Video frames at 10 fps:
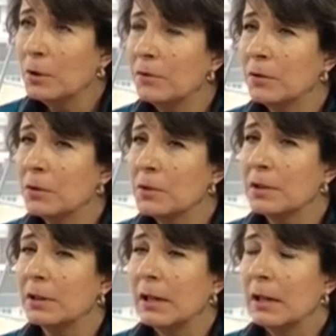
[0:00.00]
one of those
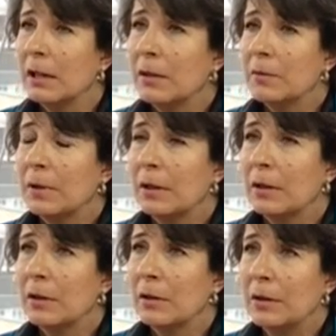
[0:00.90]
that,
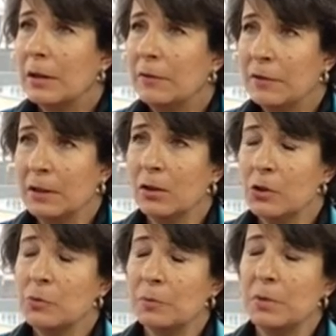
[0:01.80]
if
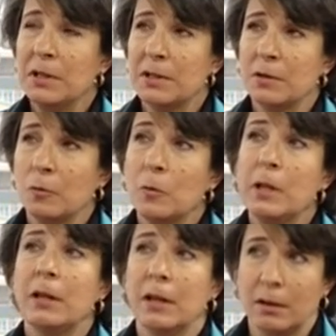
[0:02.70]
enlargement means
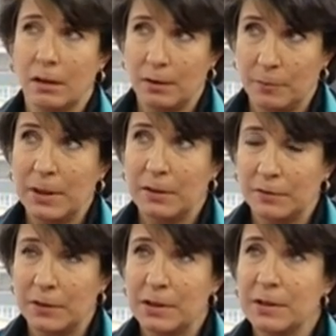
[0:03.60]
we get a lot of
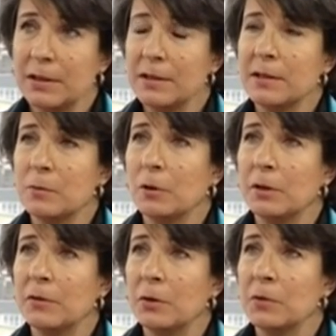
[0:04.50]
benefits, this is one
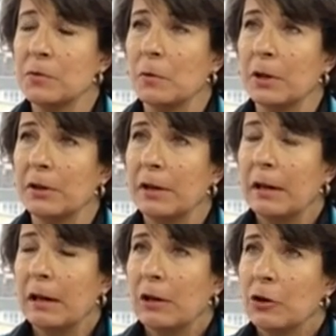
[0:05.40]
of those where
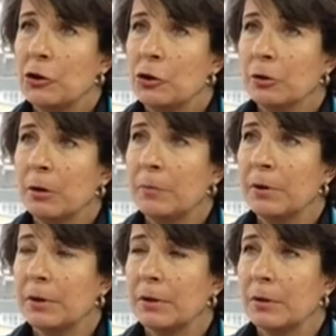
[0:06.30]
Europe
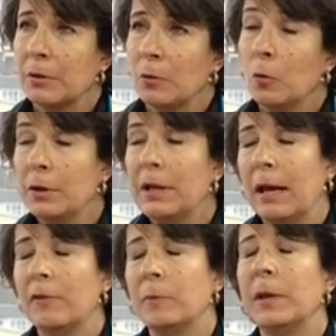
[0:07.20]
would
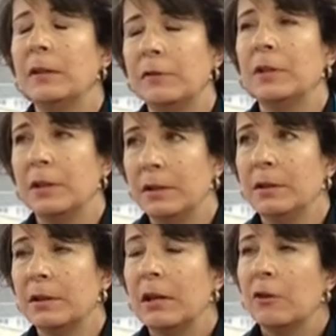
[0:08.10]
have
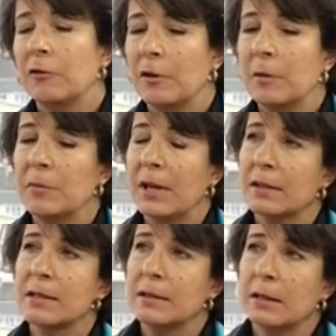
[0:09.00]
benefited from
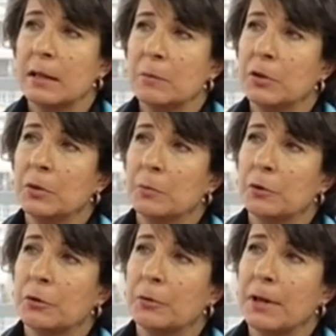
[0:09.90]
that stable,
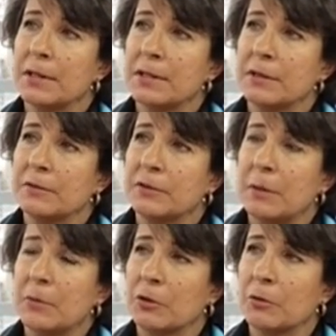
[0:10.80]
progressive,
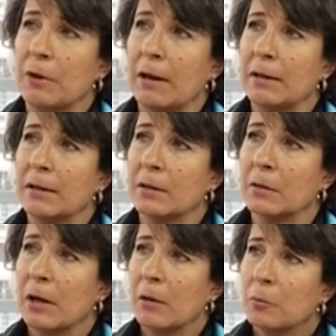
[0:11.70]

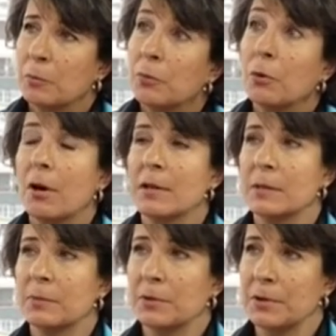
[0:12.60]
democratic,
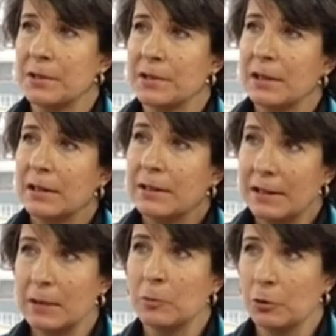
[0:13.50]
prosperous
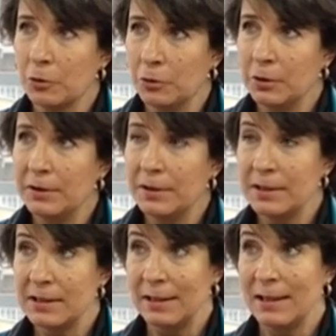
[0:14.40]
neighborhood that
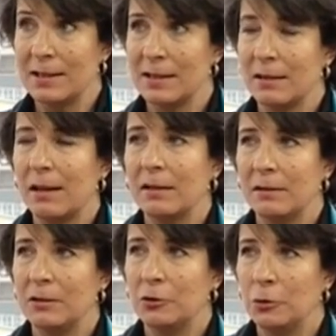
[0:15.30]
is less
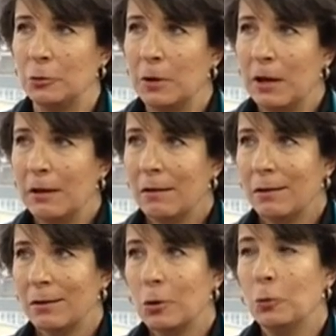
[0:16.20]
likely to
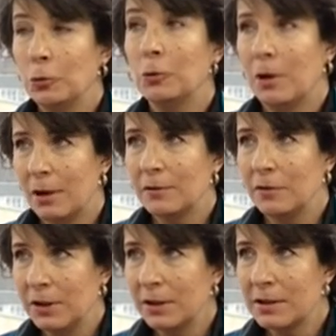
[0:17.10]
go to
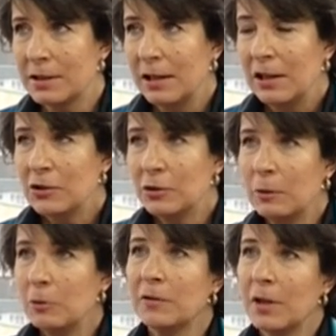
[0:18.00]
conflicts. So
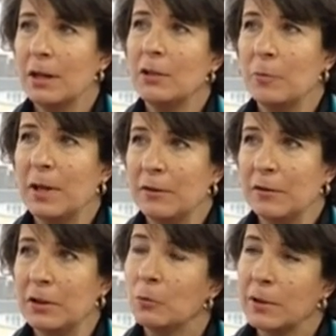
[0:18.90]
they would have kind of
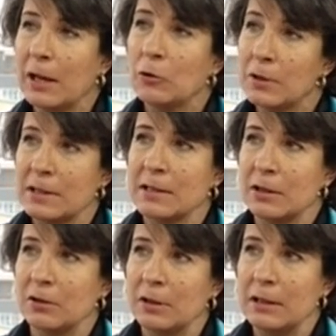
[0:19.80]
benefited without
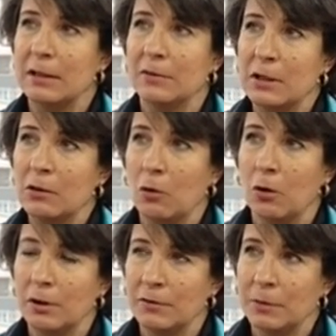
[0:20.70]
necessarily giving
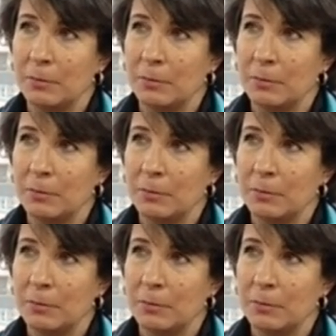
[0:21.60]
all of